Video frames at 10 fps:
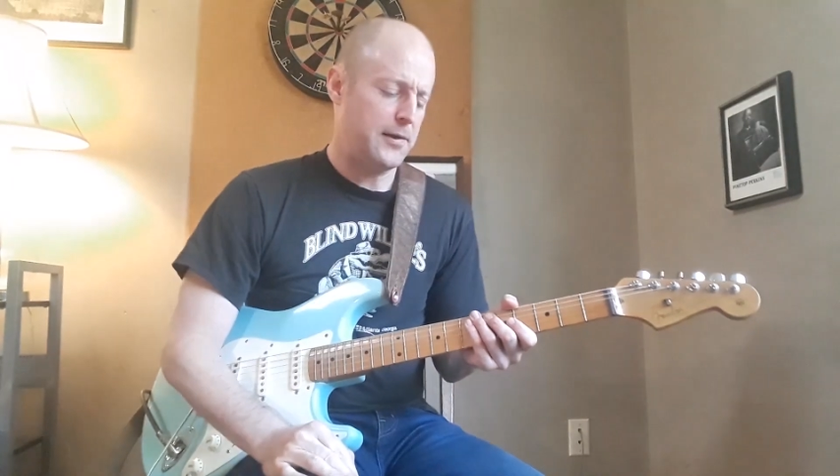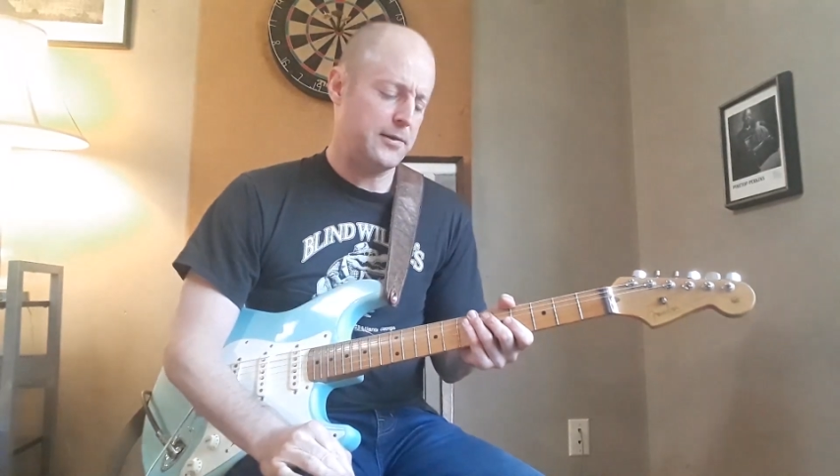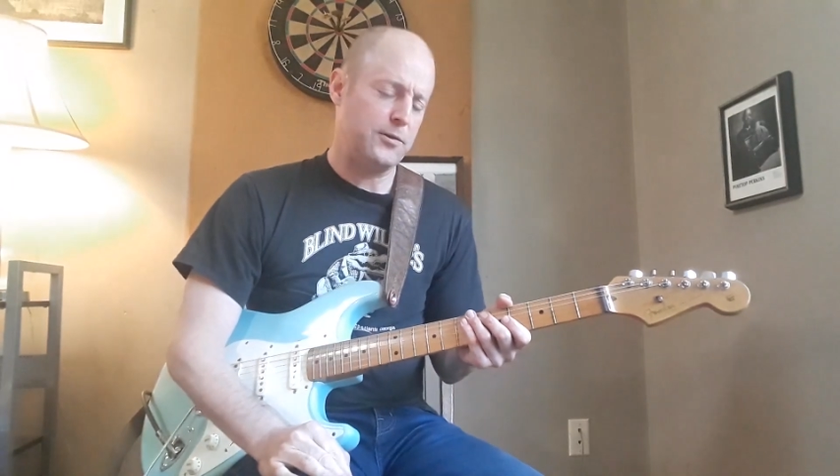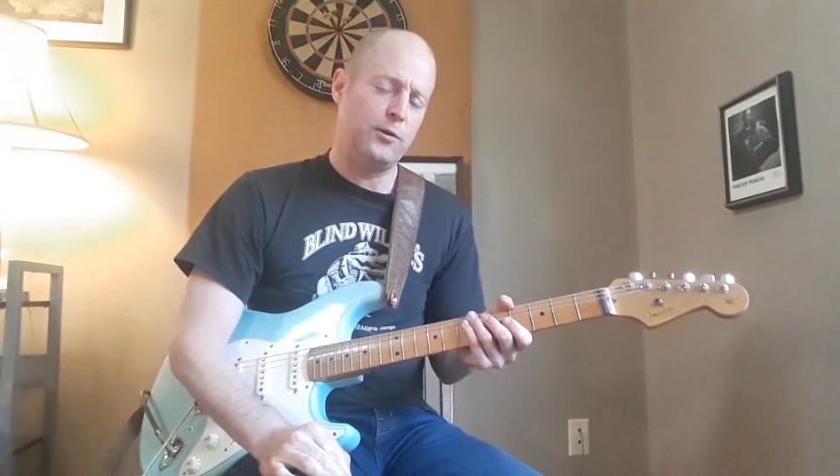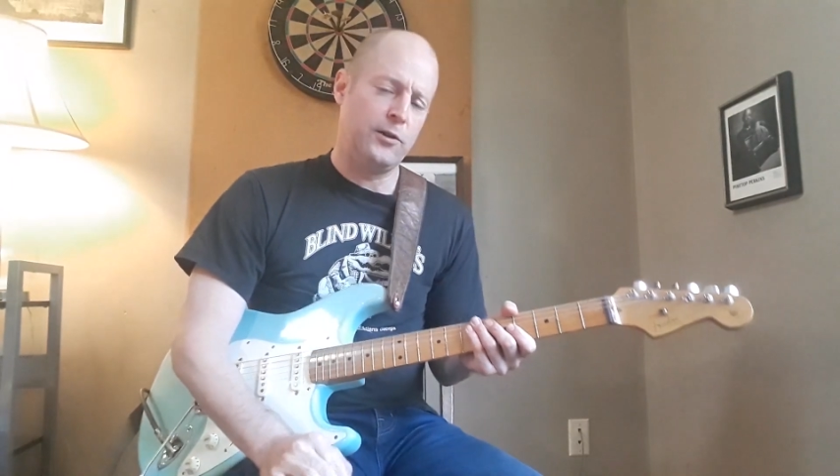let's
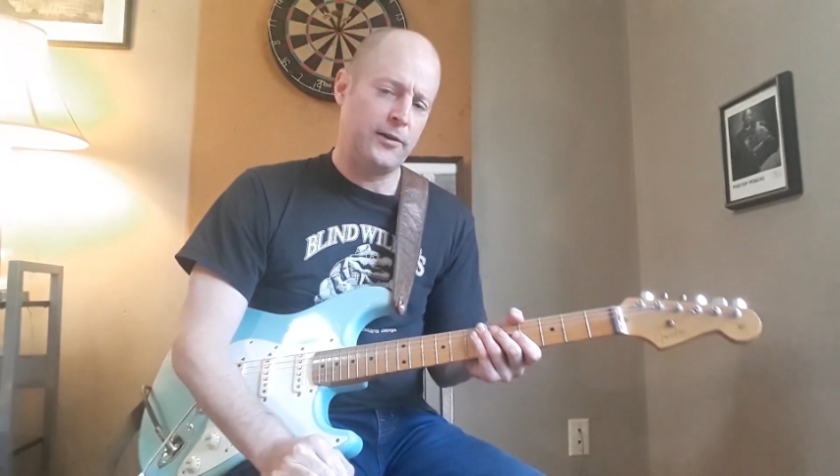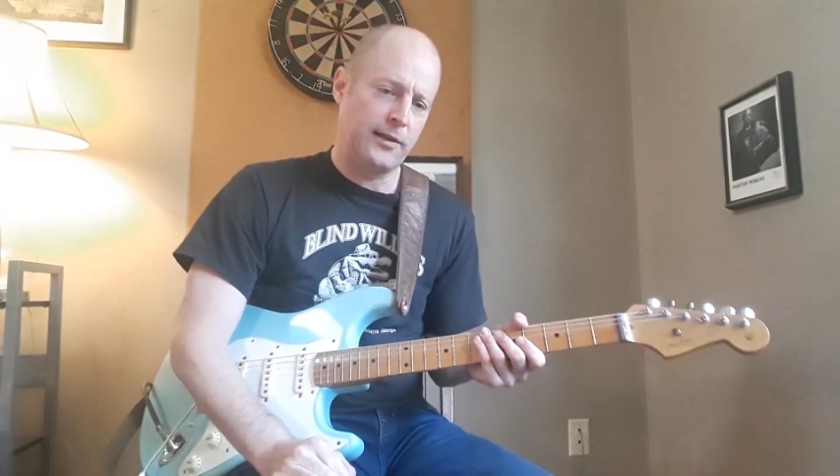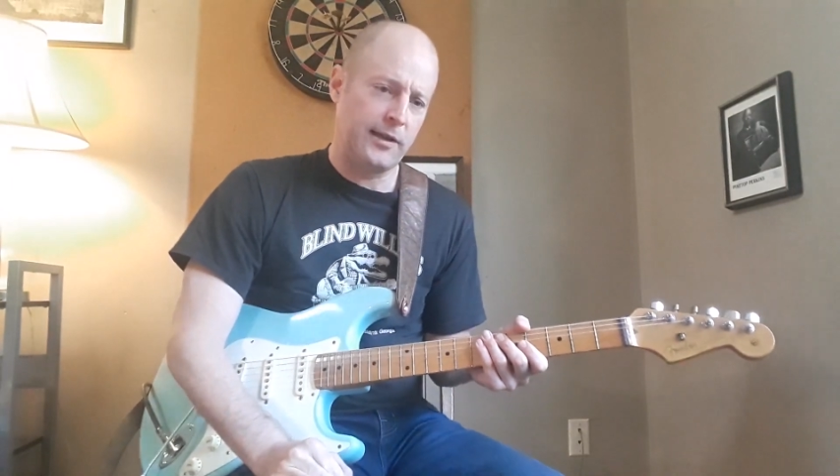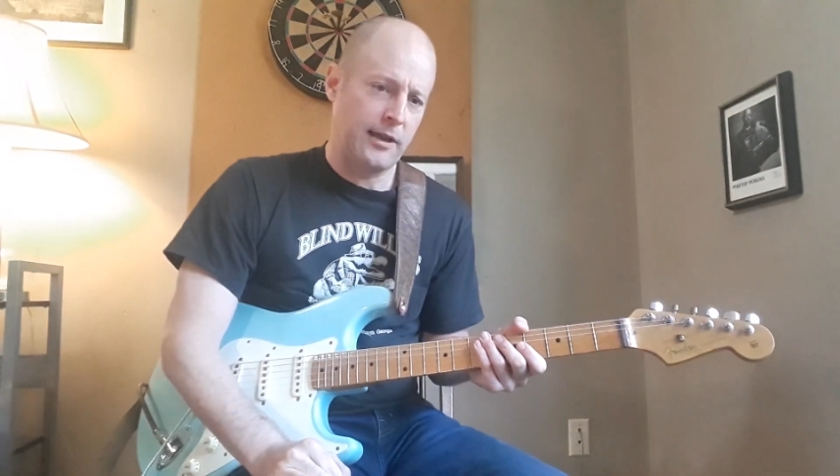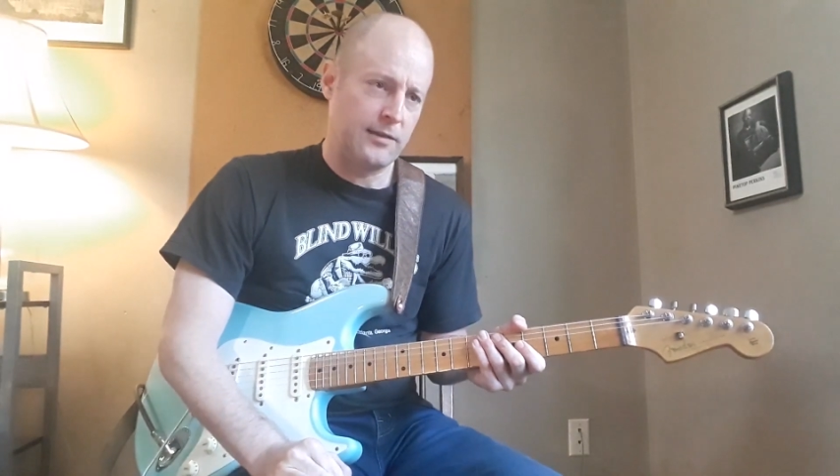do a little
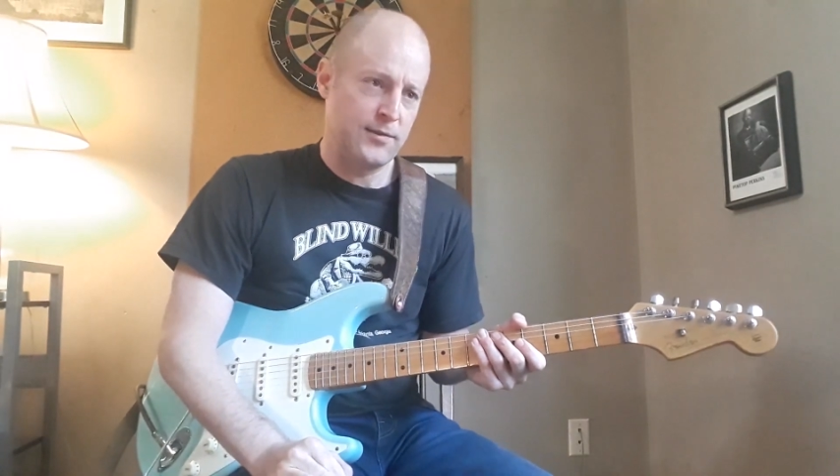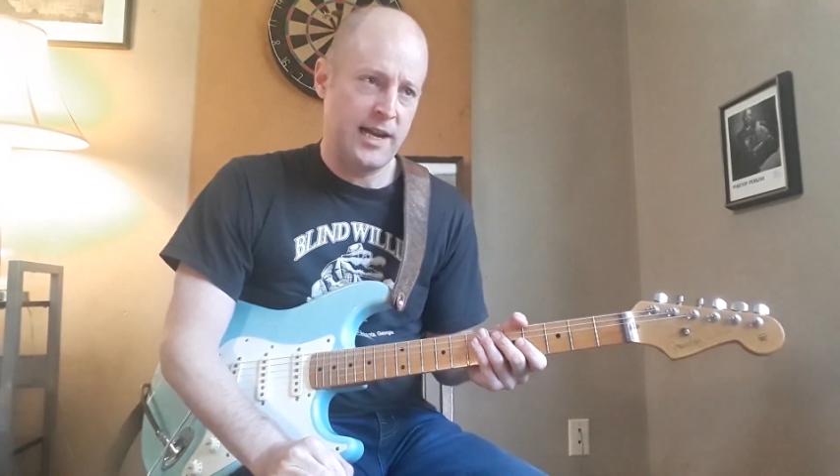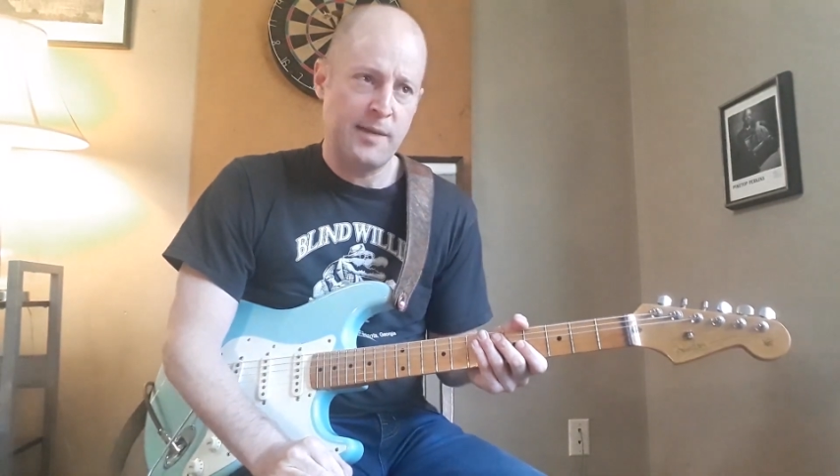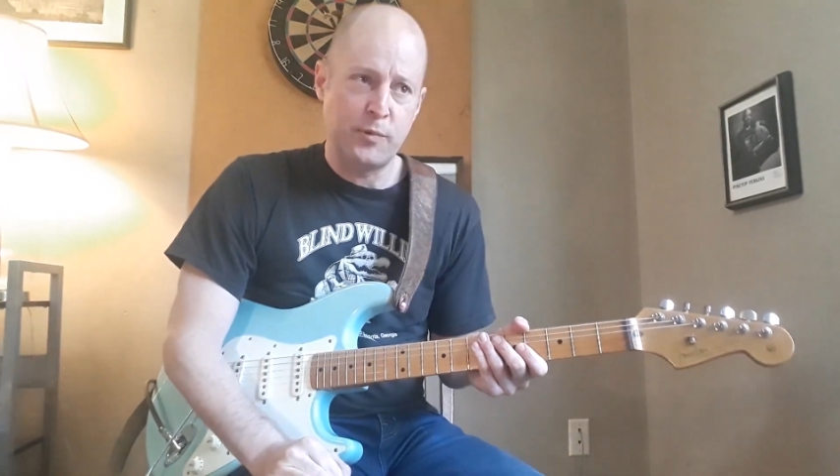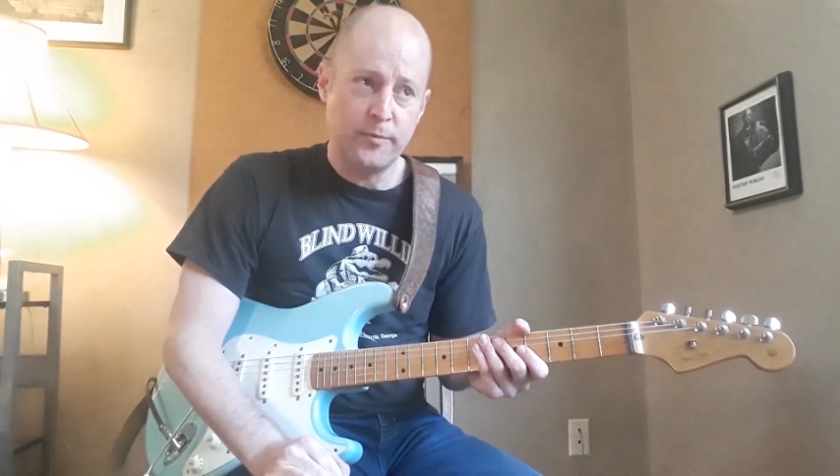
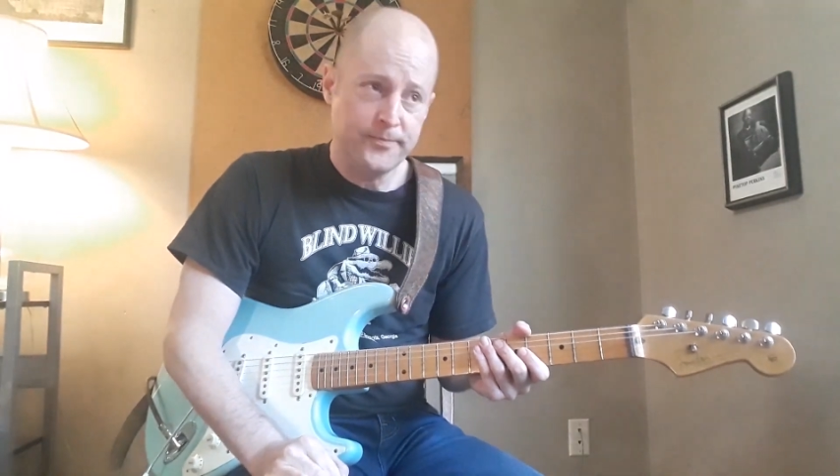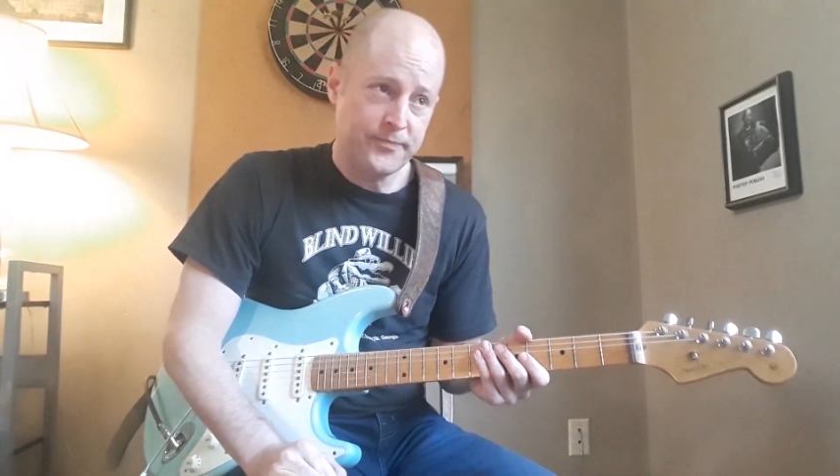example.